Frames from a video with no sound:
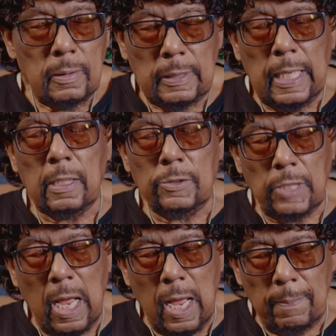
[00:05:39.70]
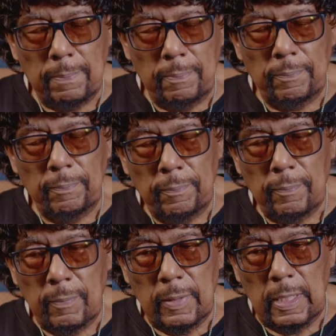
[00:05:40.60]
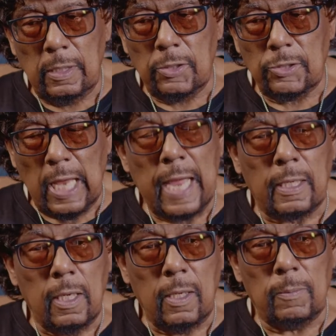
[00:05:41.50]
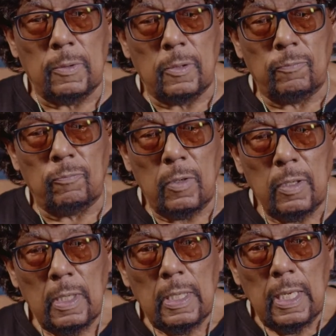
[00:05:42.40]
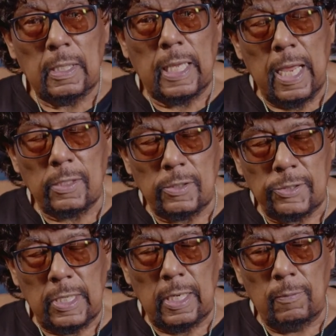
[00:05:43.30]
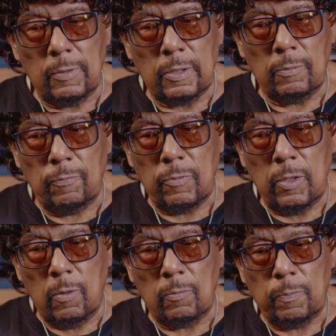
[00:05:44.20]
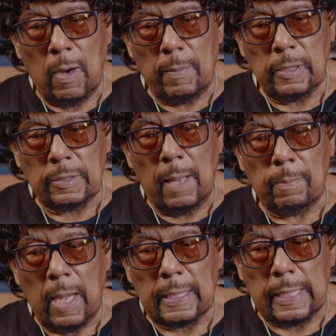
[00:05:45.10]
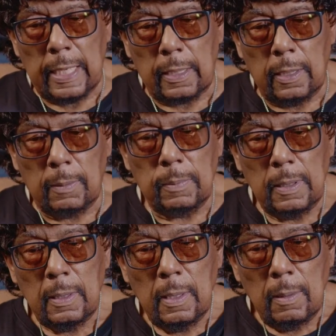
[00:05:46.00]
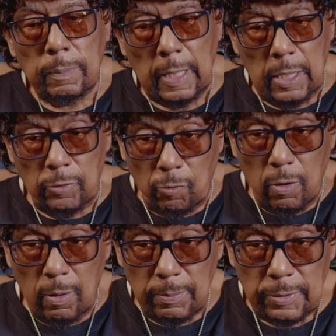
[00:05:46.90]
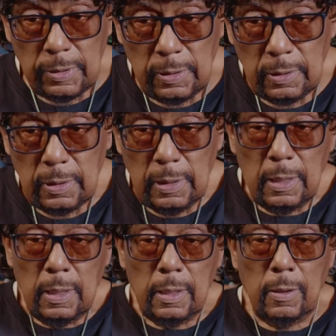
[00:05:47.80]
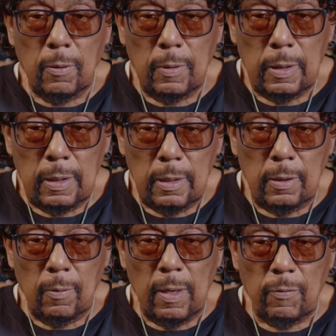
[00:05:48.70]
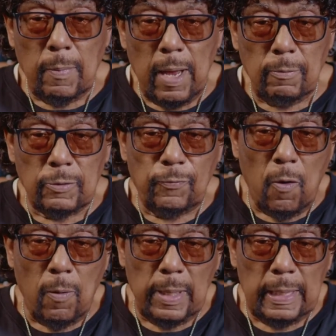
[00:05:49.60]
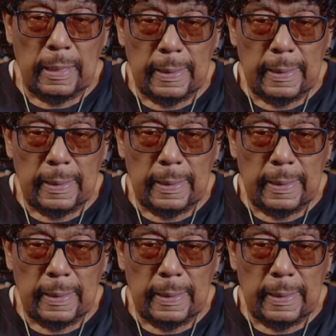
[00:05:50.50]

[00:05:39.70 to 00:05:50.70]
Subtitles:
get a job in this nightclub. In Kansas City. It was probably the top black nightclub, playing drums. Everybody was for me,